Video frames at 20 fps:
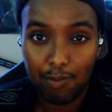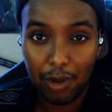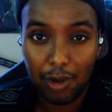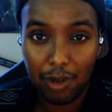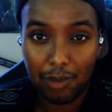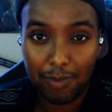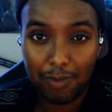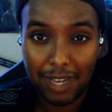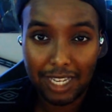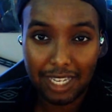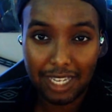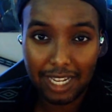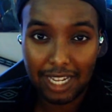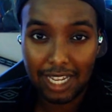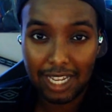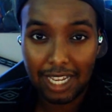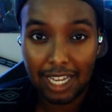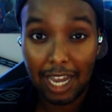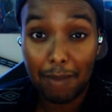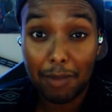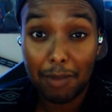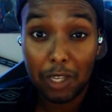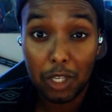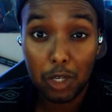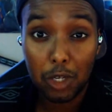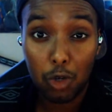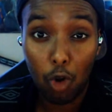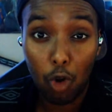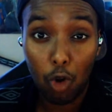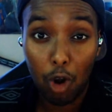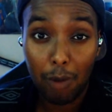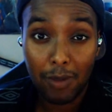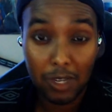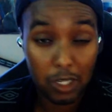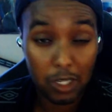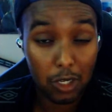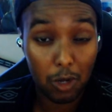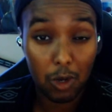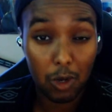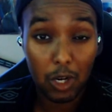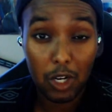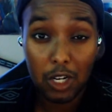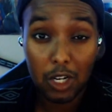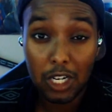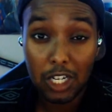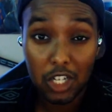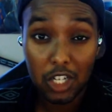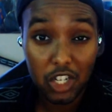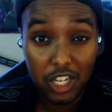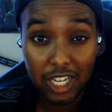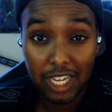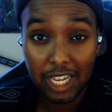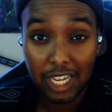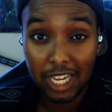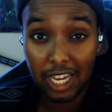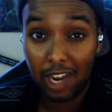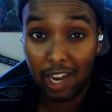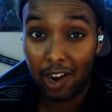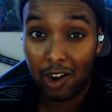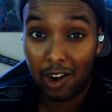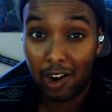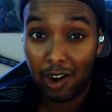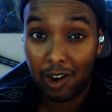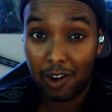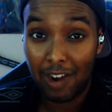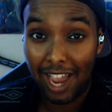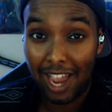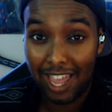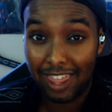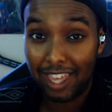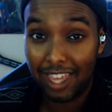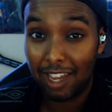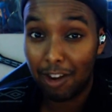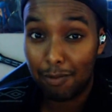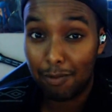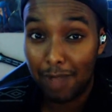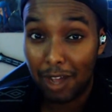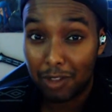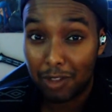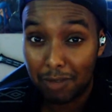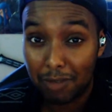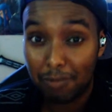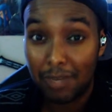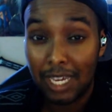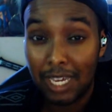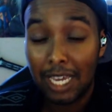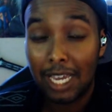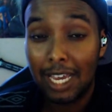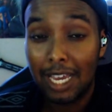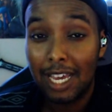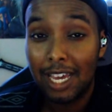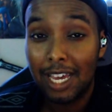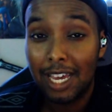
basically coming to Norma. So her and Shiki are, I think, are about to meet.